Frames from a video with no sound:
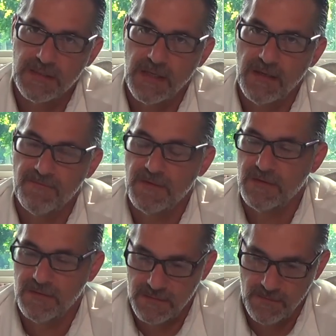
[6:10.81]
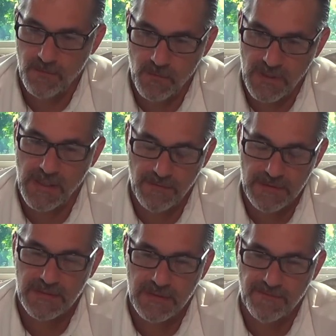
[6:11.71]
And I
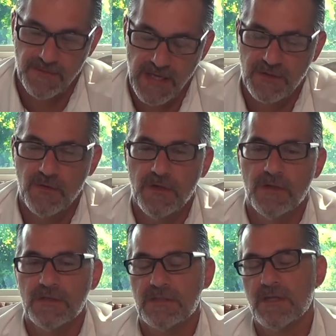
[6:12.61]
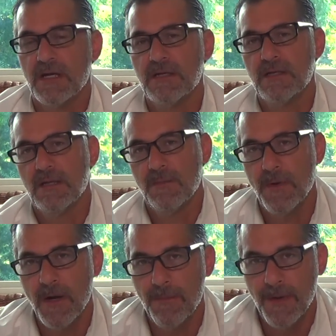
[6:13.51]
was, for that 2 years stuck in that
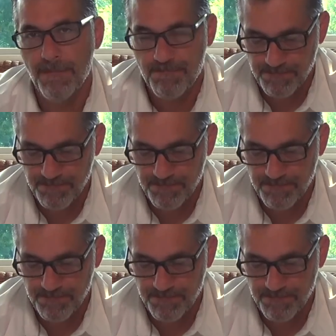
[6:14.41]
apartment,